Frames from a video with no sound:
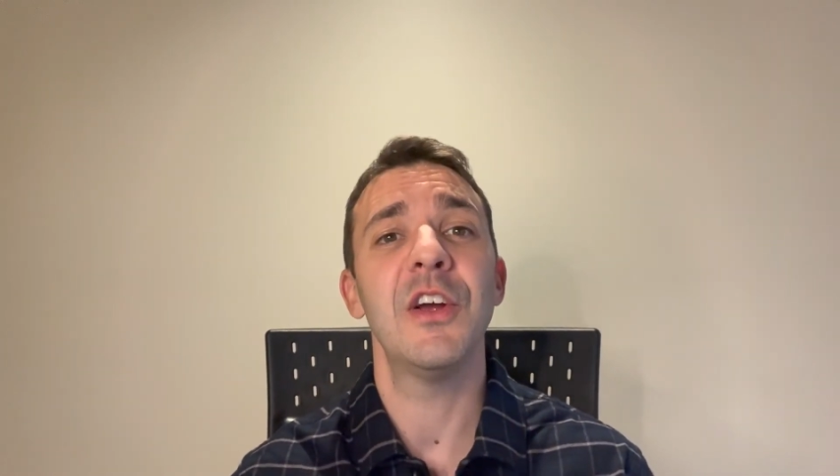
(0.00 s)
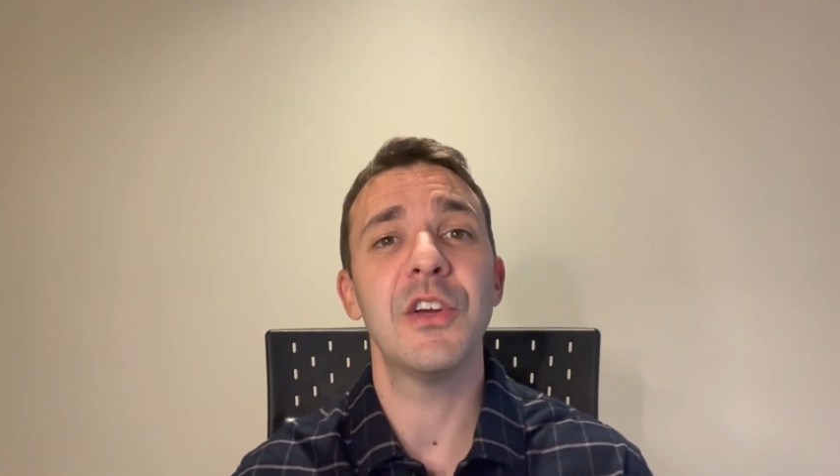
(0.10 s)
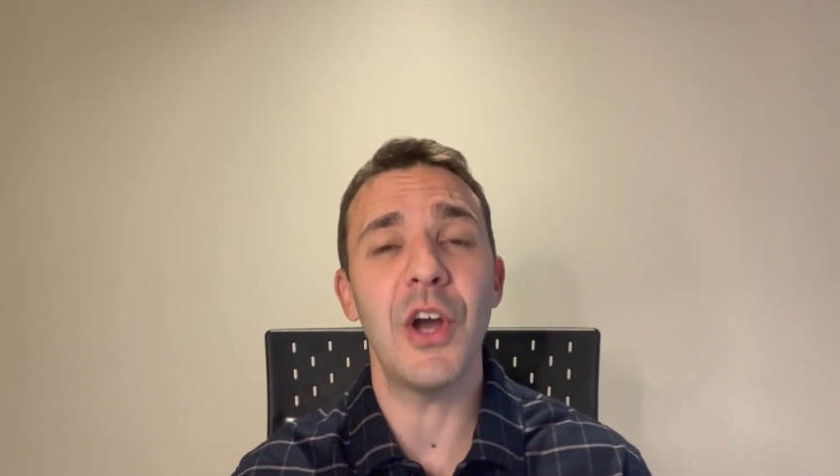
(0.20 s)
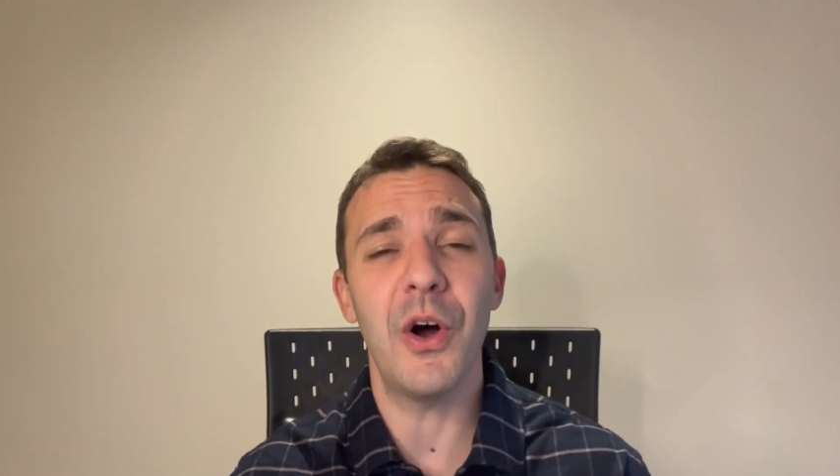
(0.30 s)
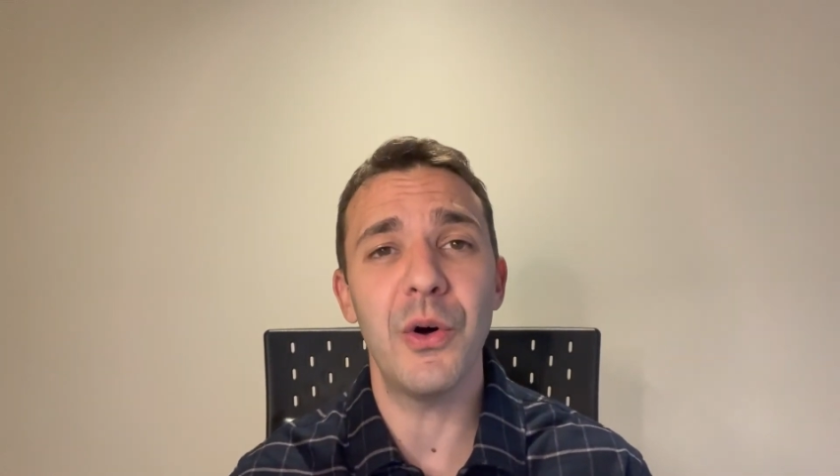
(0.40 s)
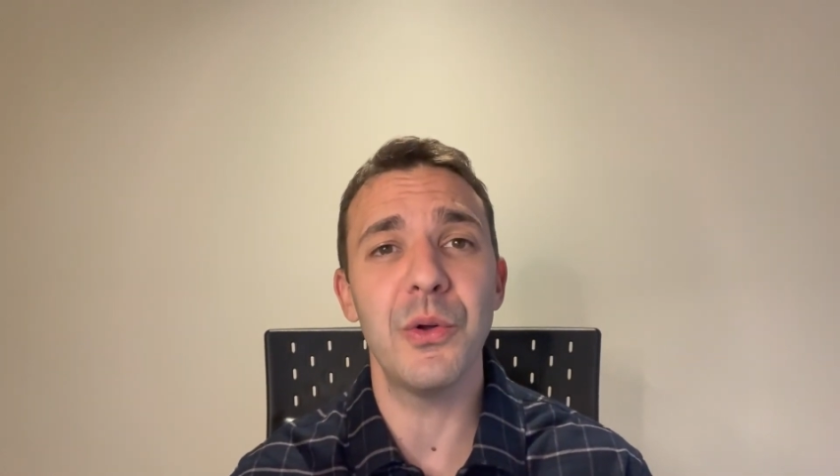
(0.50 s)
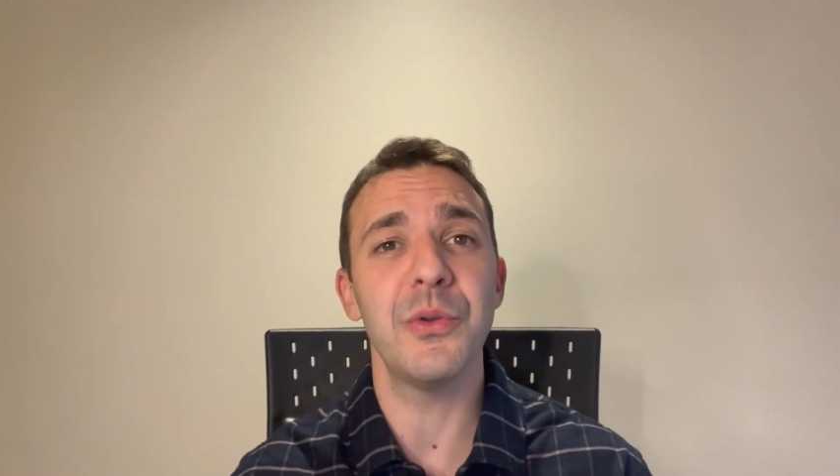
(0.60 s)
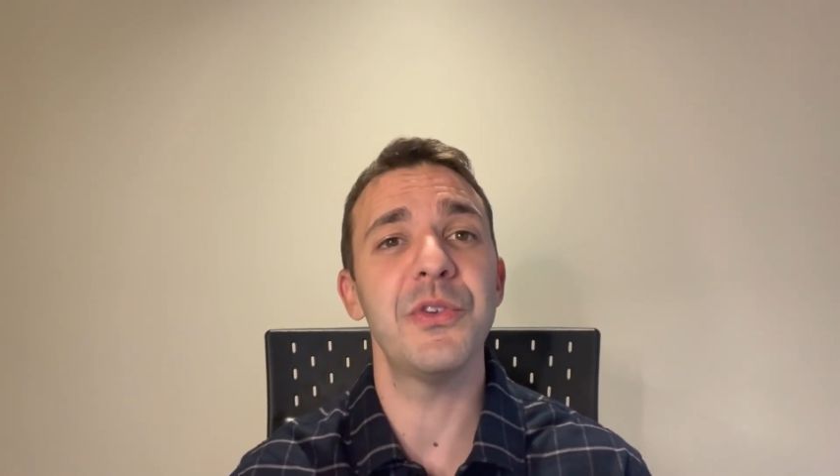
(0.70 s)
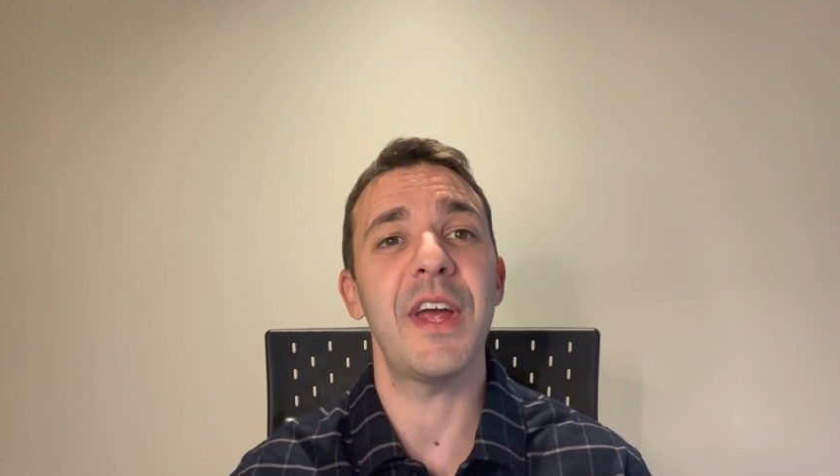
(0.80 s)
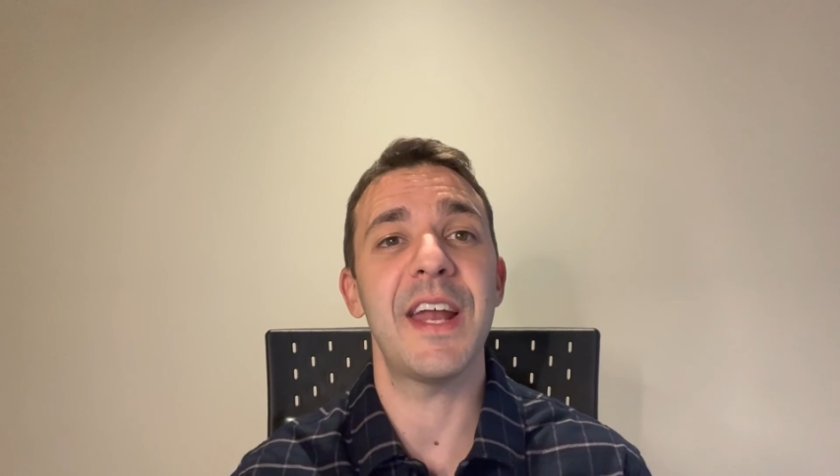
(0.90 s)

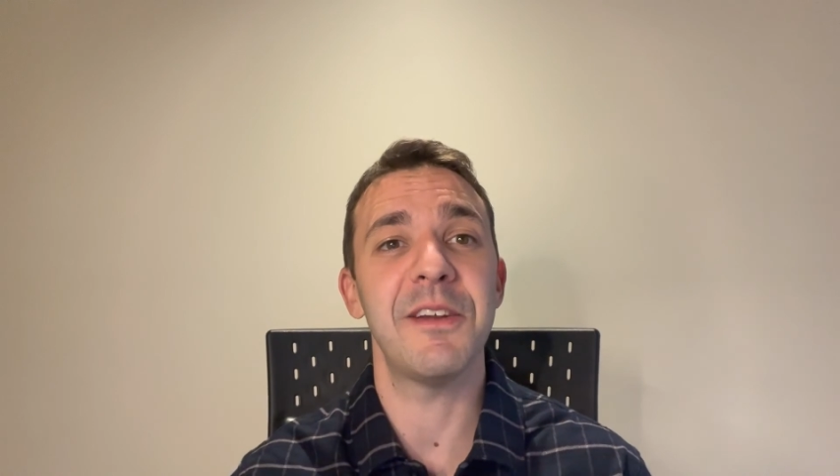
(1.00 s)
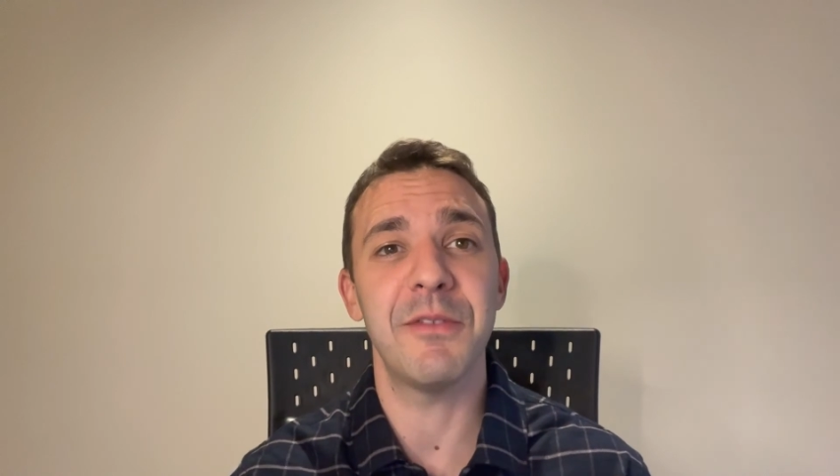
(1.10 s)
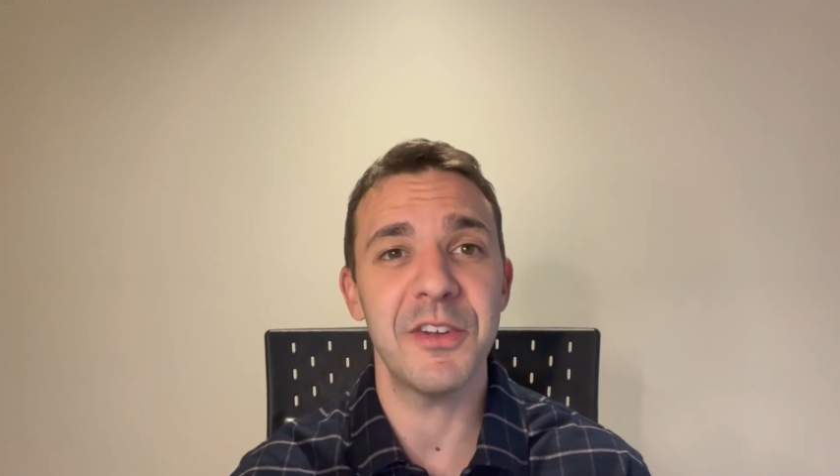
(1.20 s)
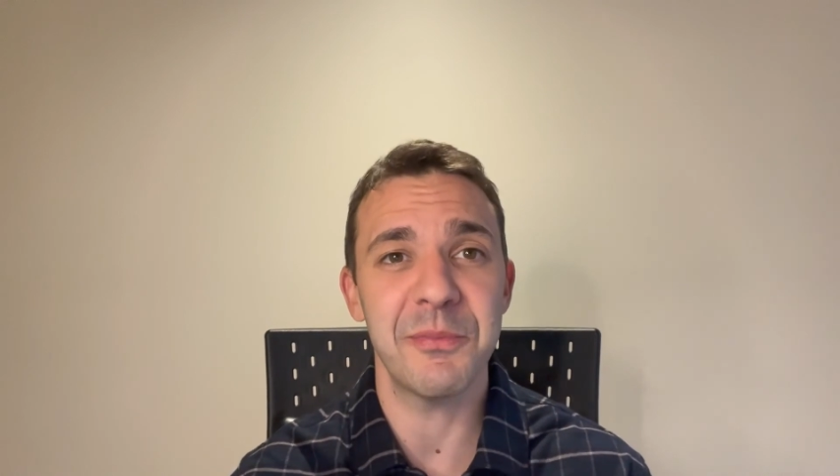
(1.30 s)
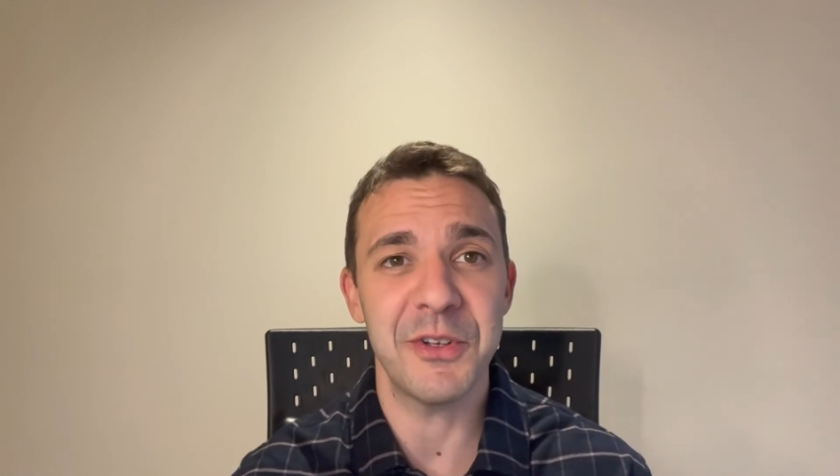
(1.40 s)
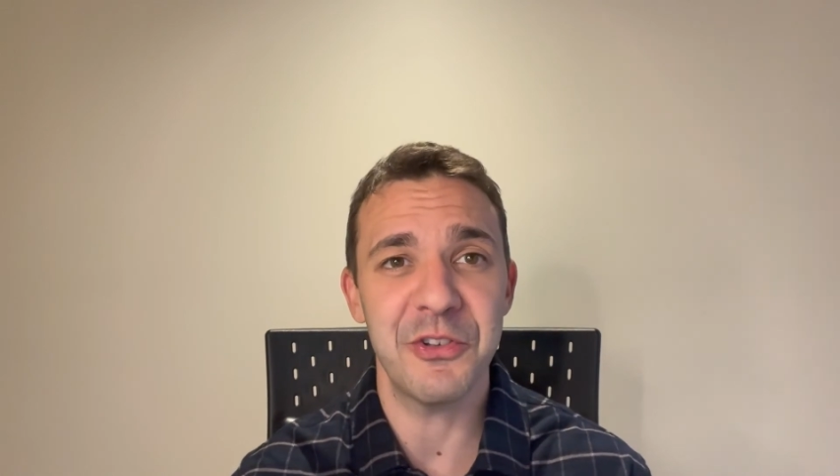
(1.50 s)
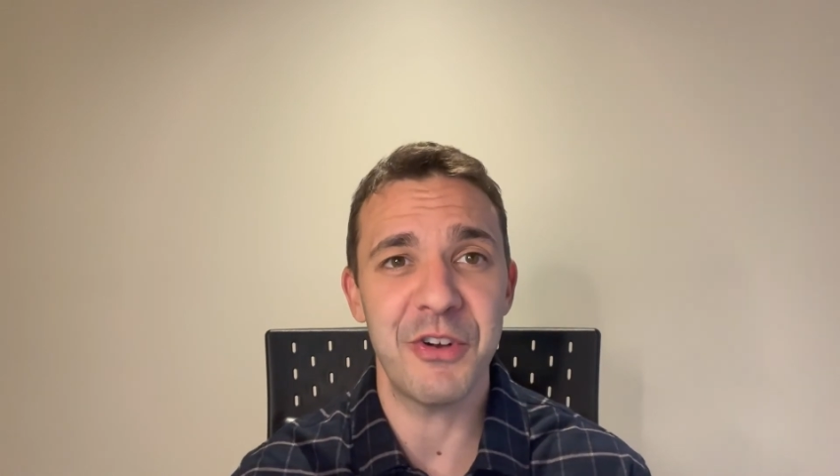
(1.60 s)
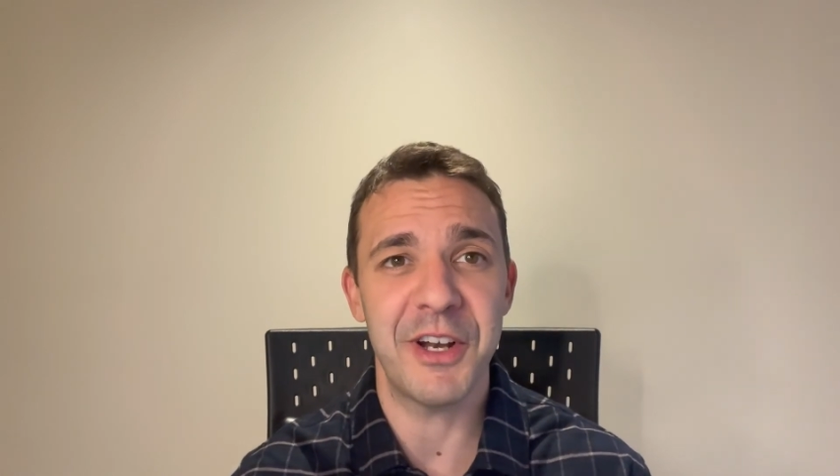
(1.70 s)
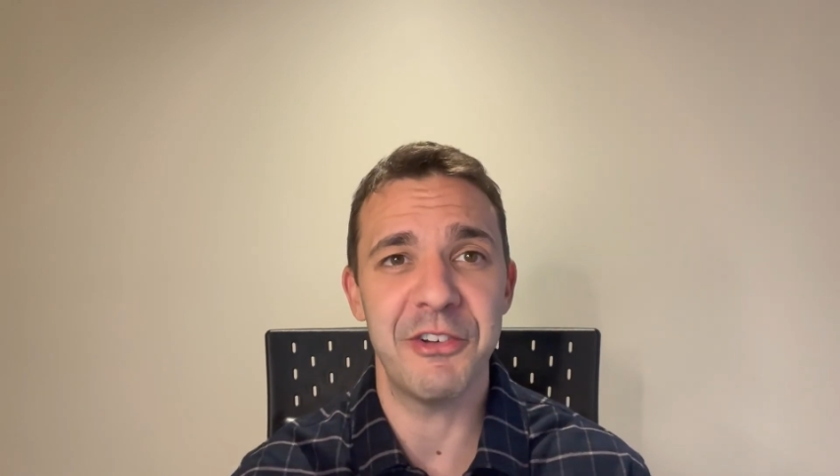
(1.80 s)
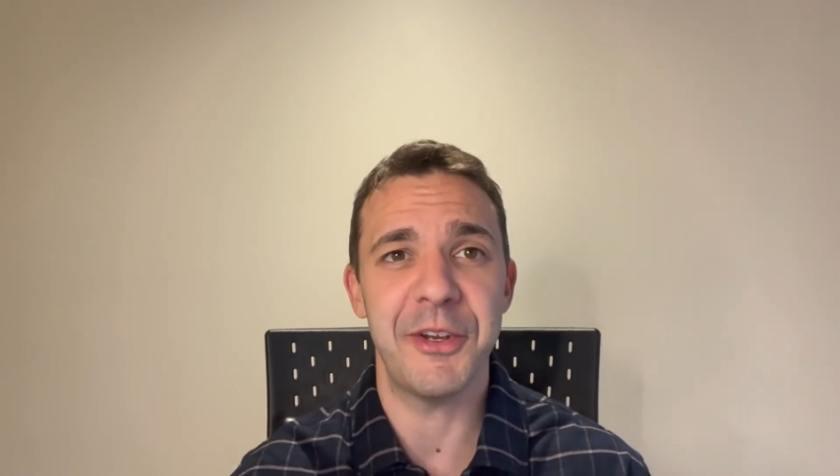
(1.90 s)
goals, and investment
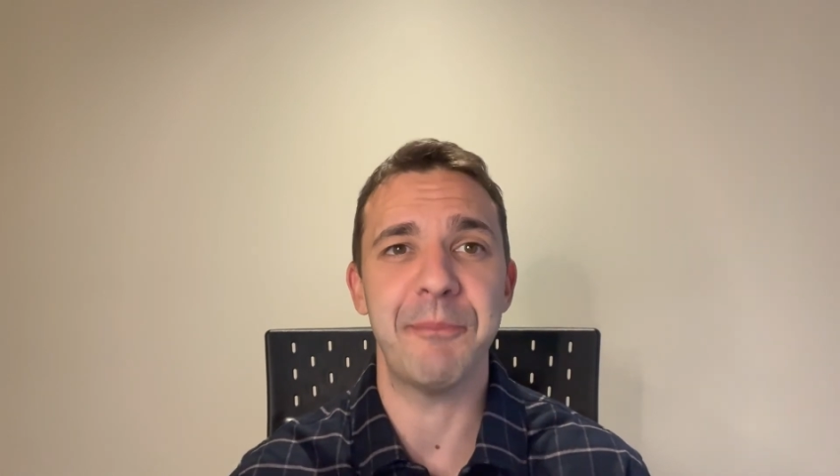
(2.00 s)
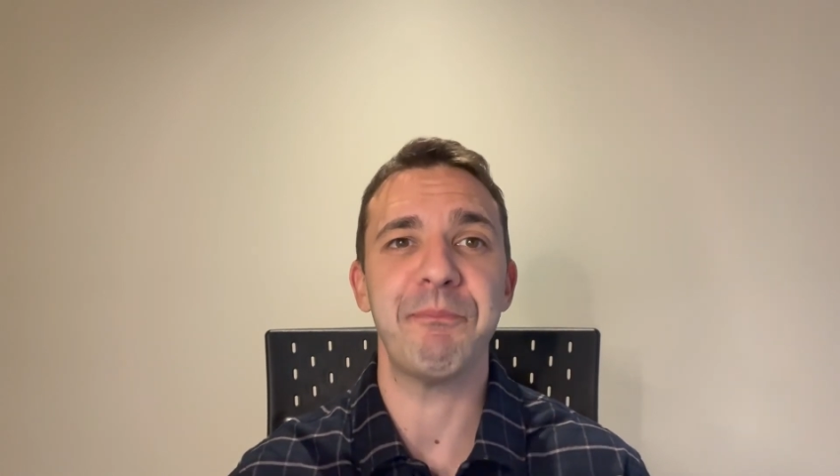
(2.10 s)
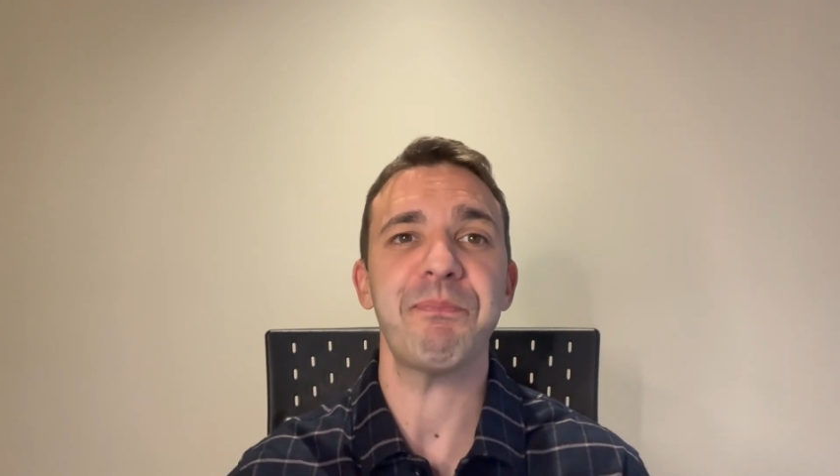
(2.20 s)
strategy.